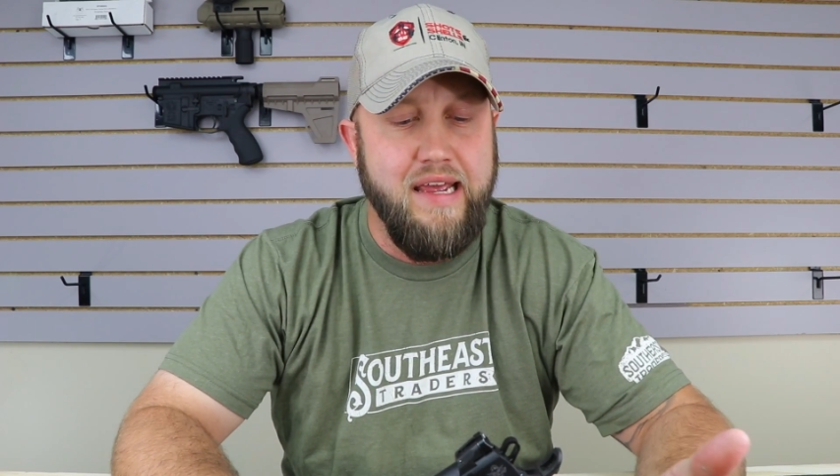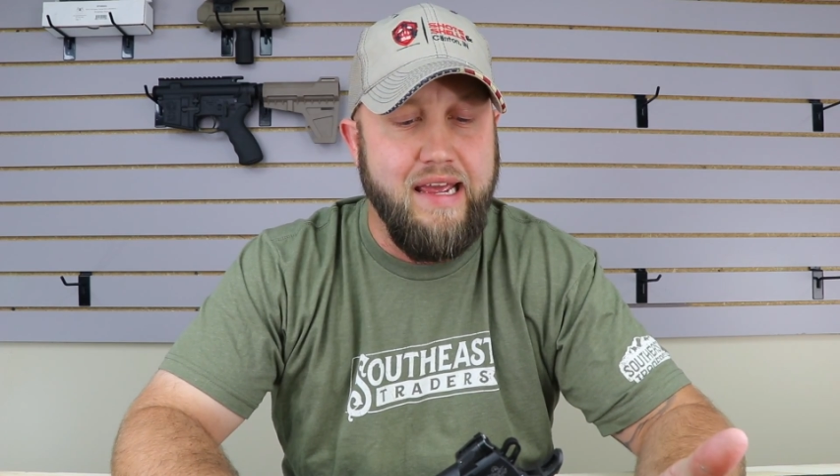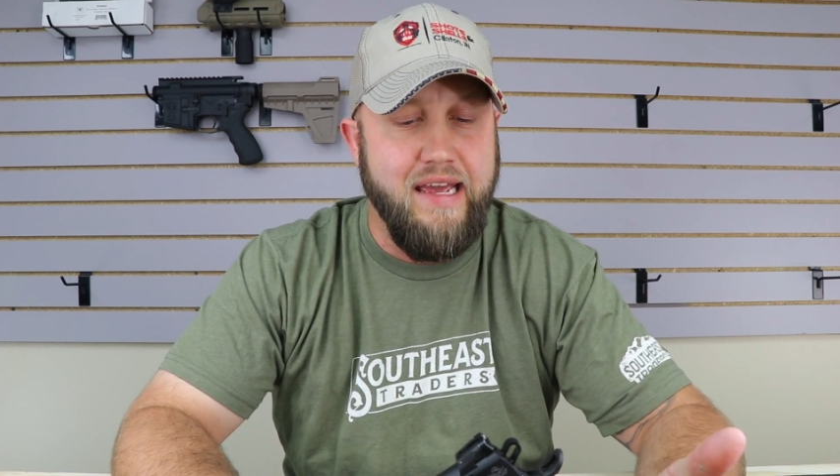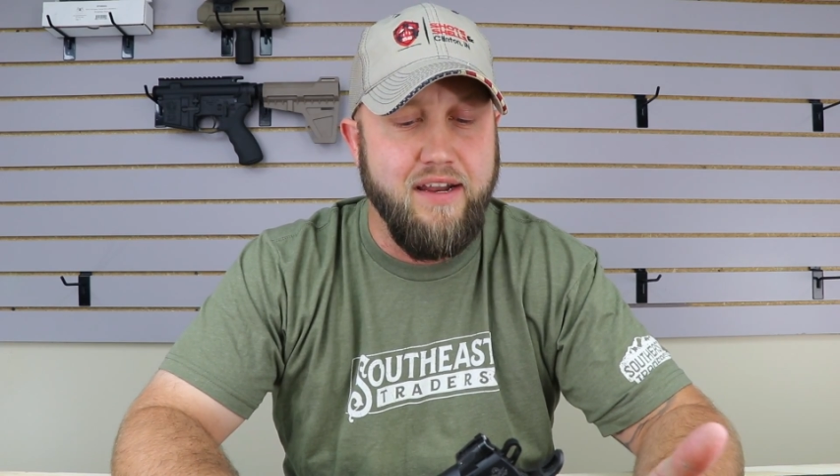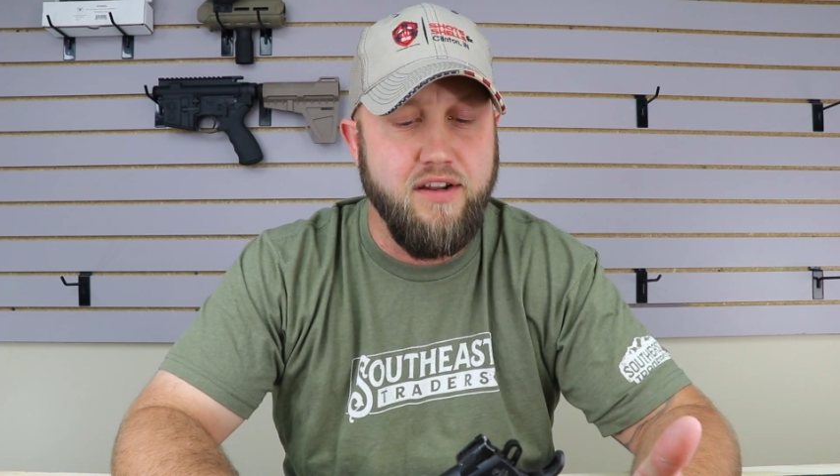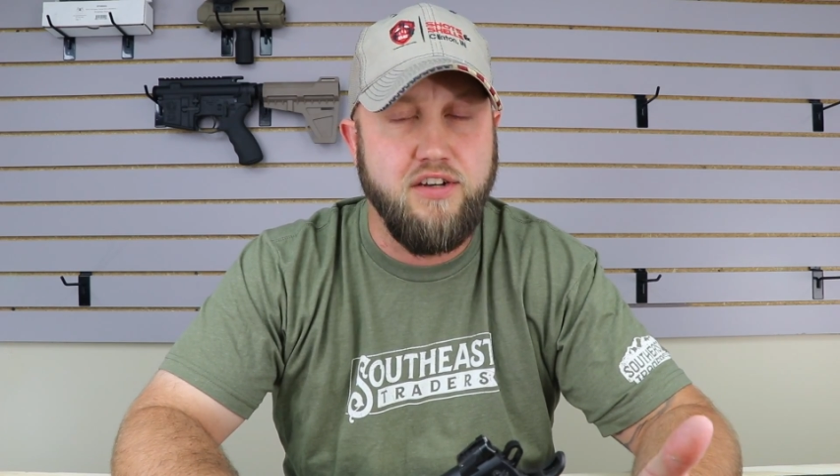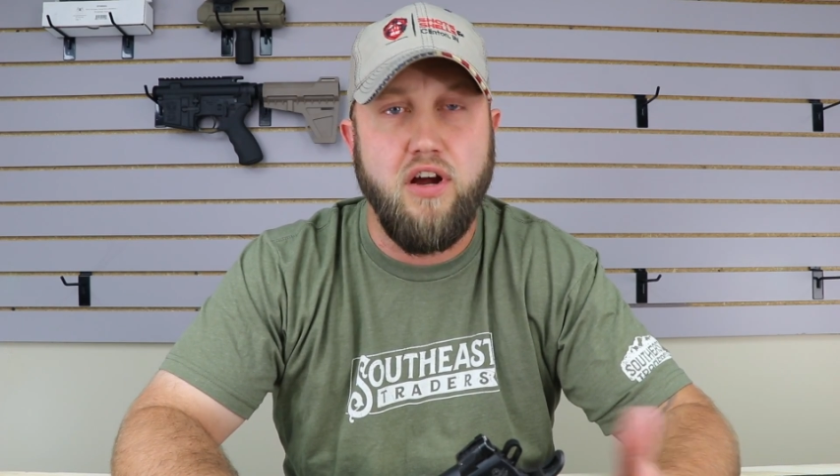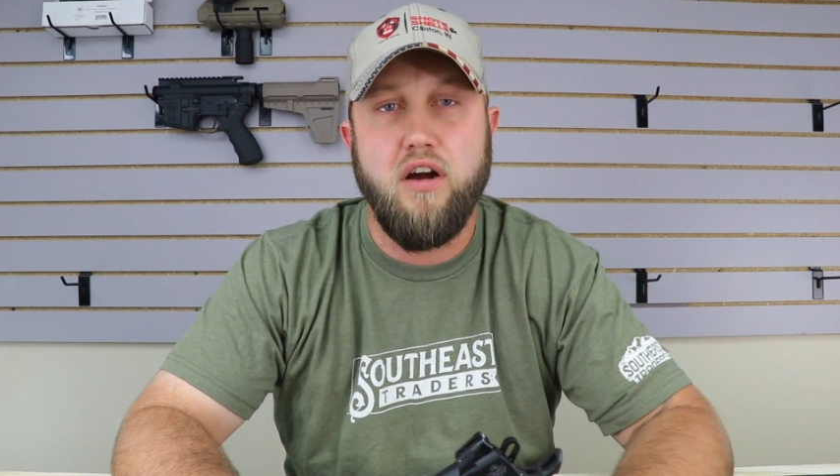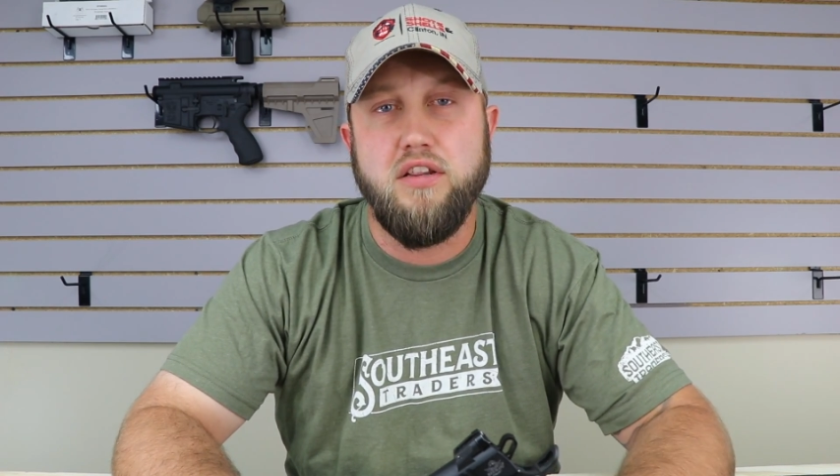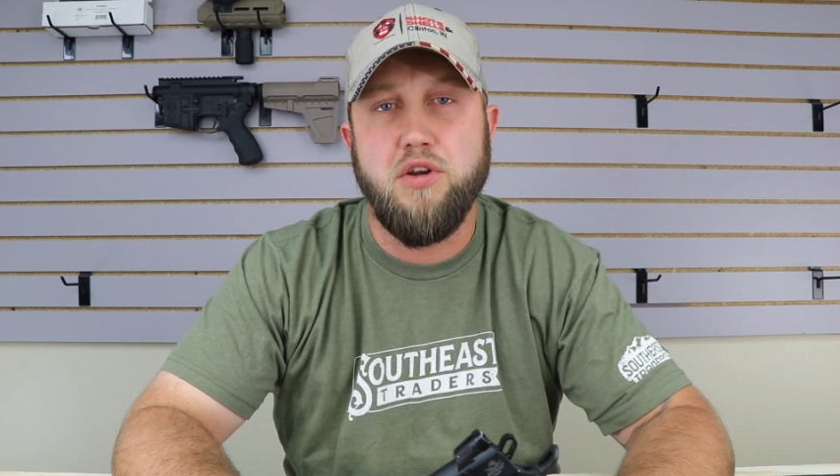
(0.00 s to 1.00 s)
and
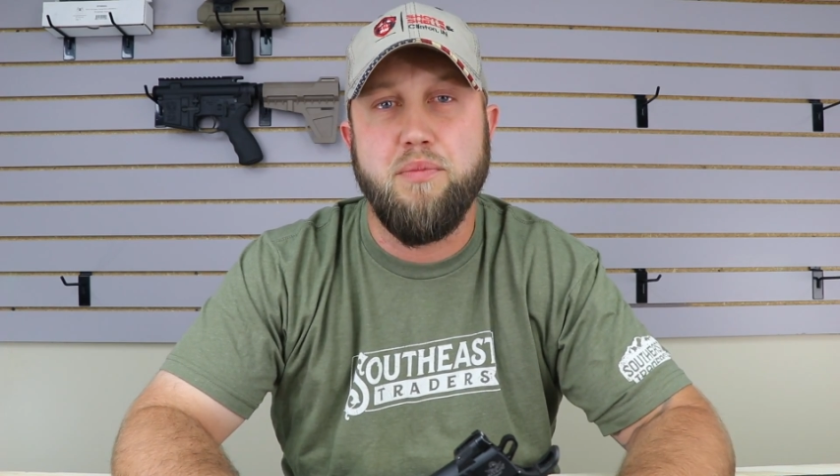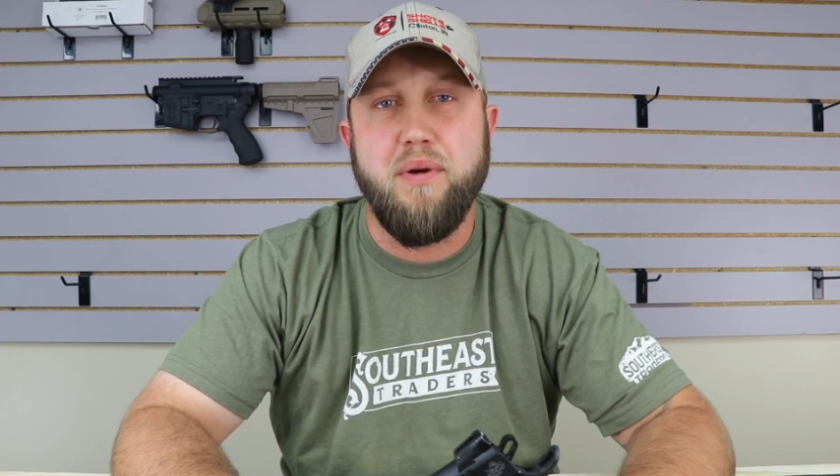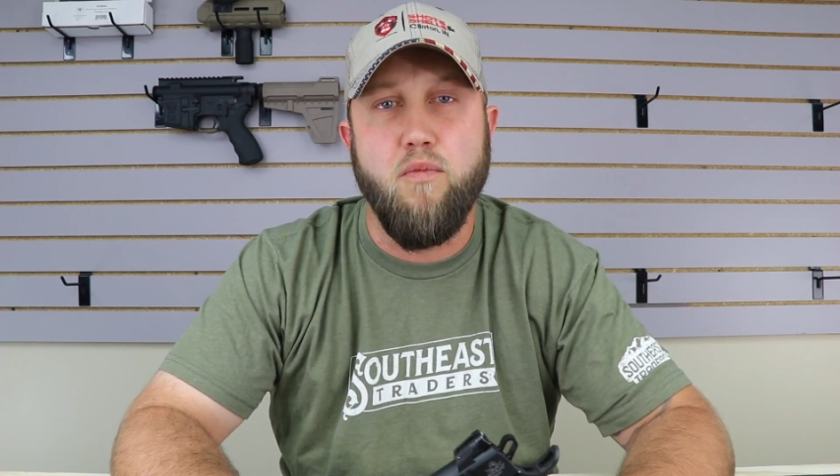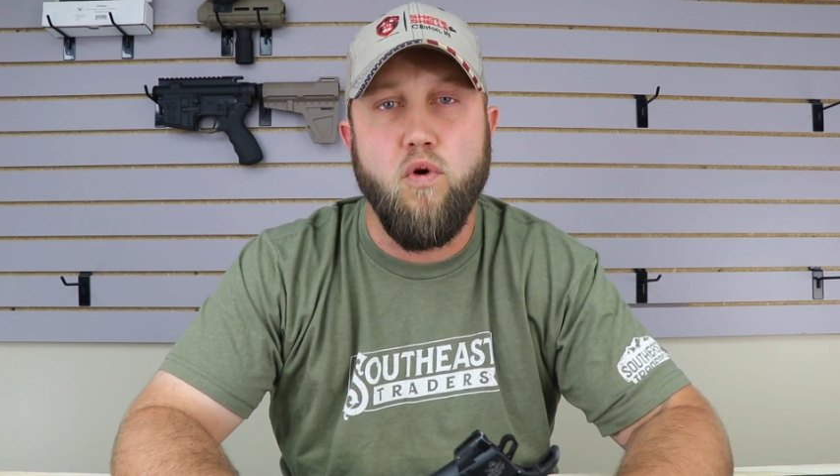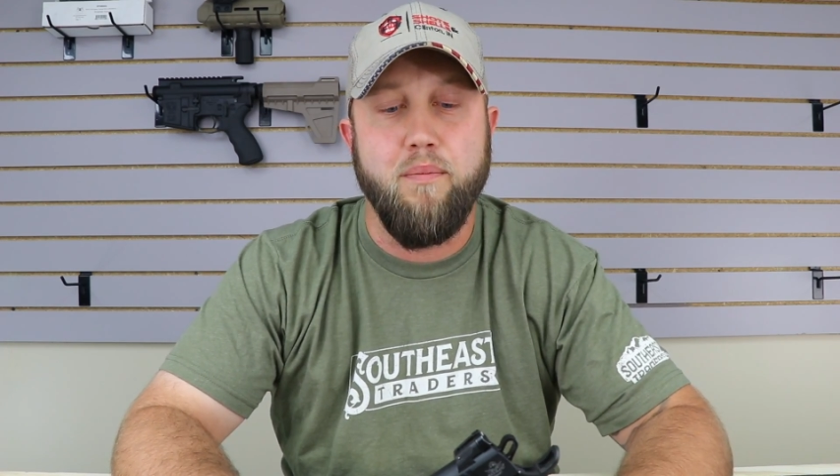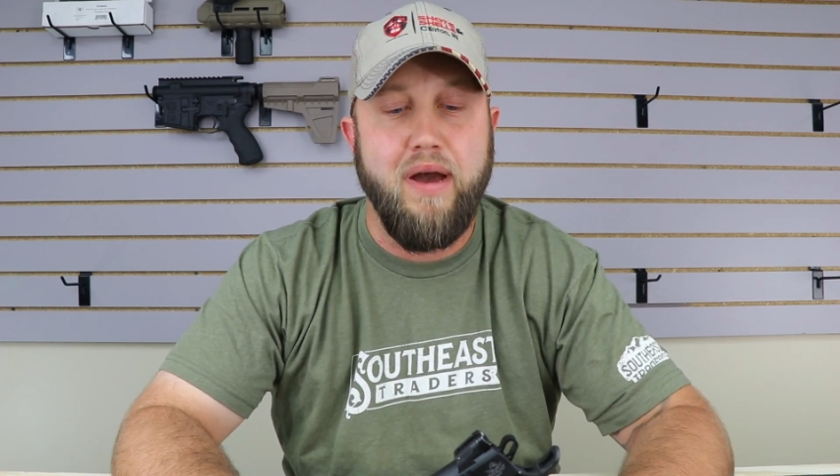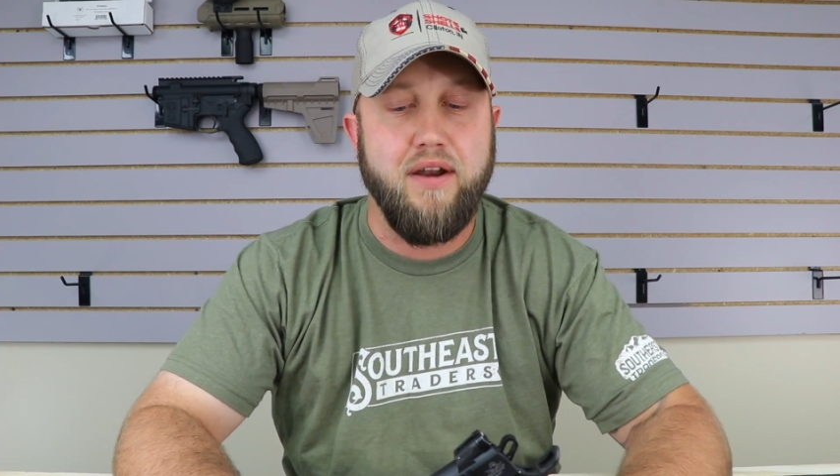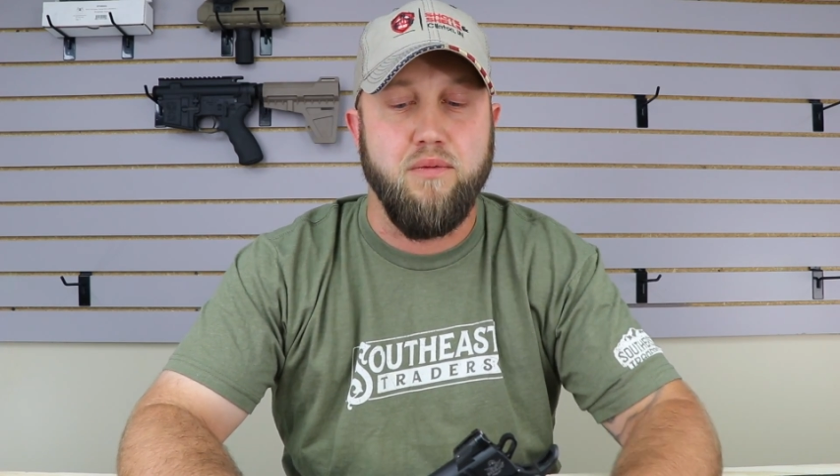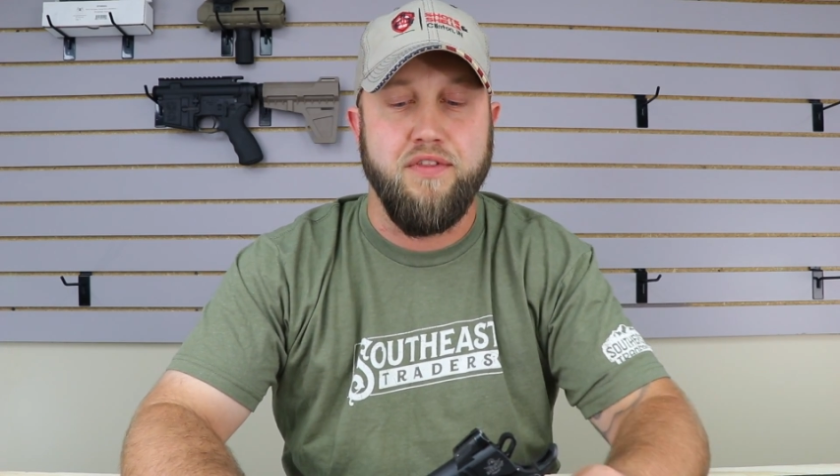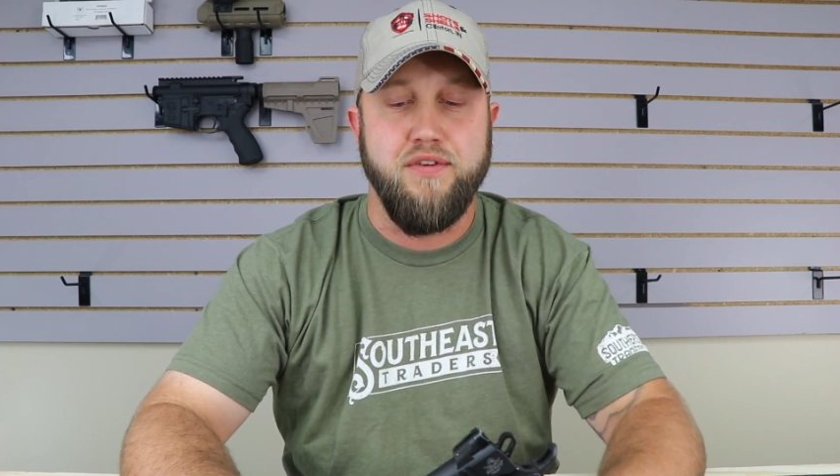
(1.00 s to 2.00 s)
talk a little bit more
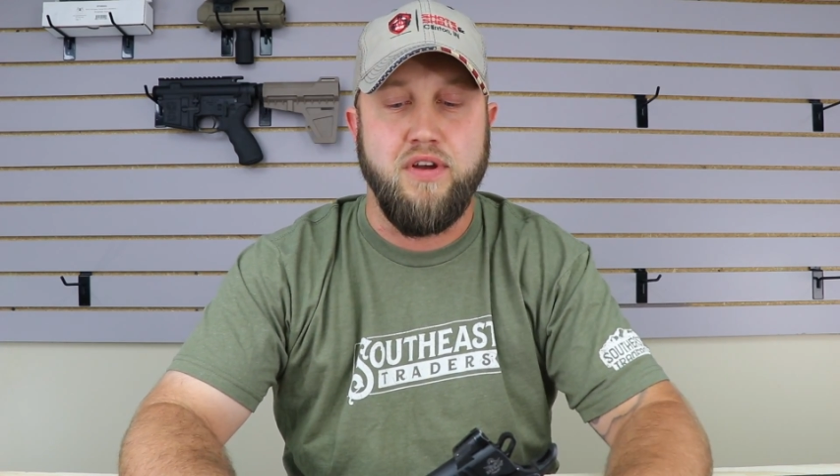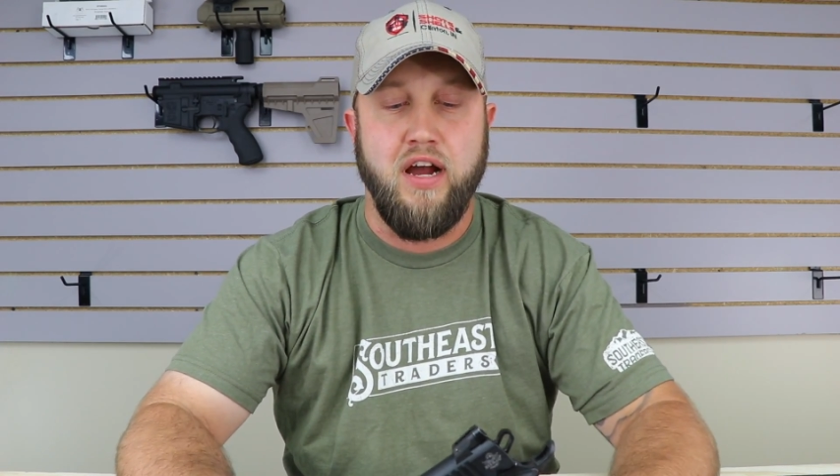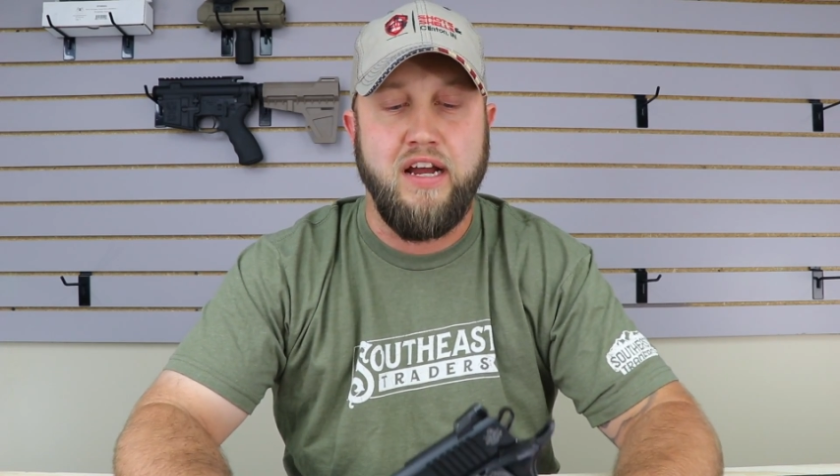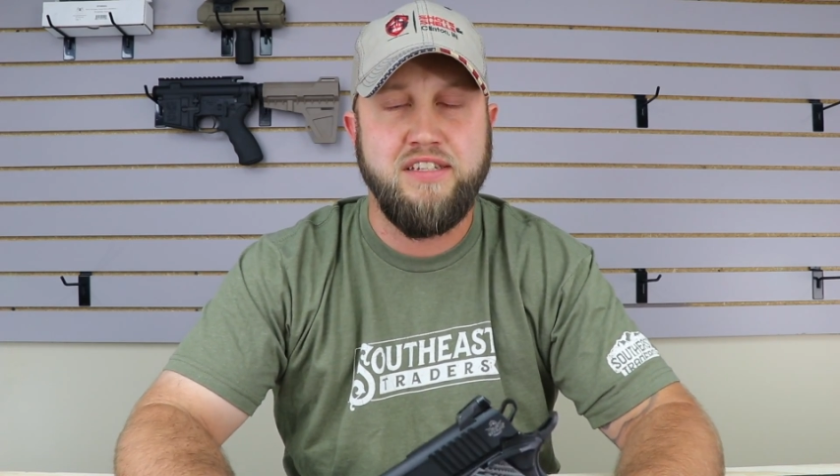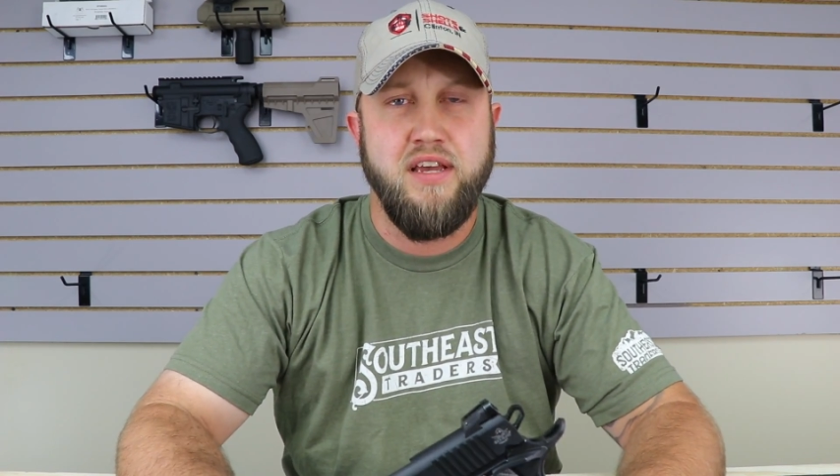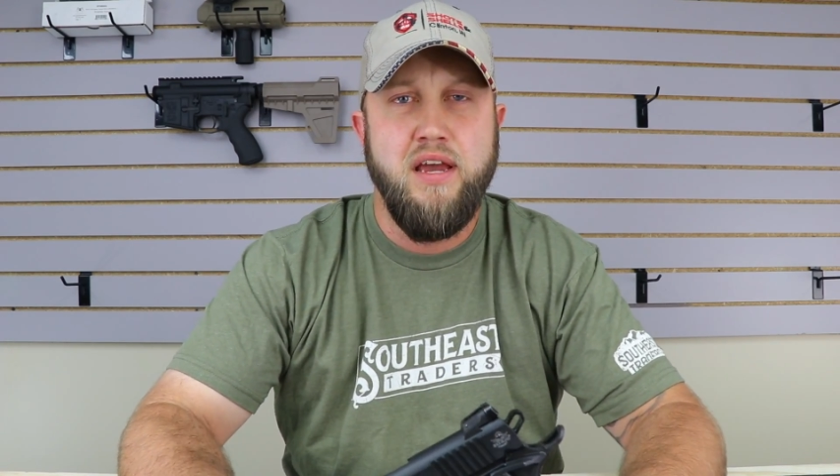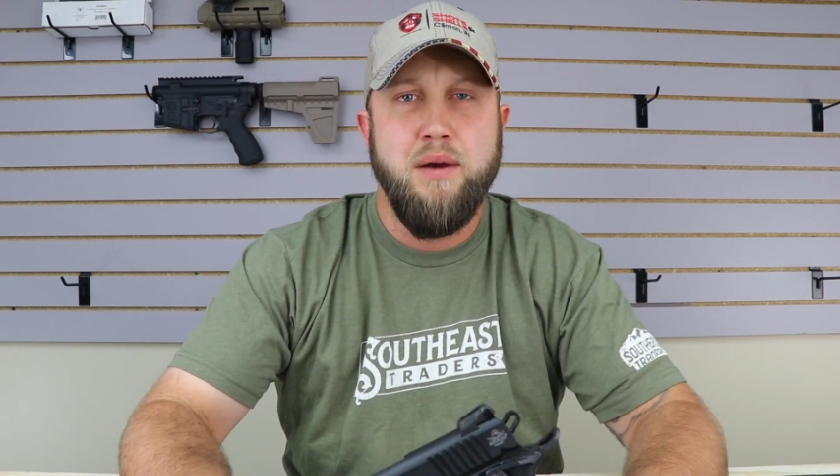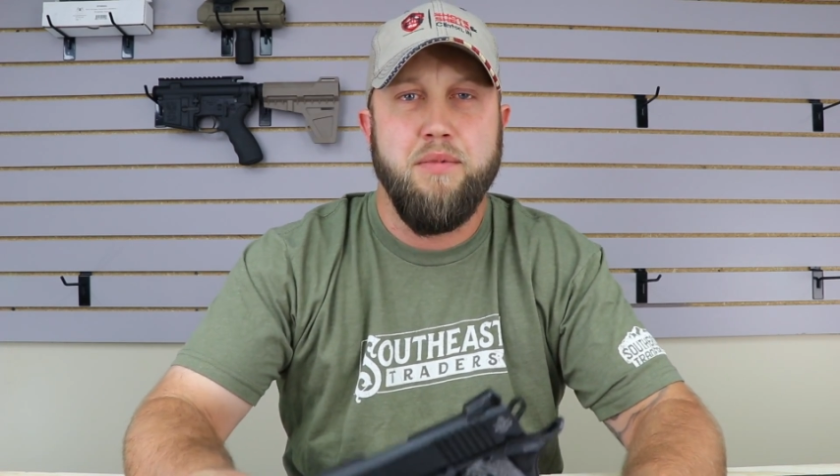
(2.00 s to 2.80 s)
about it with you guys.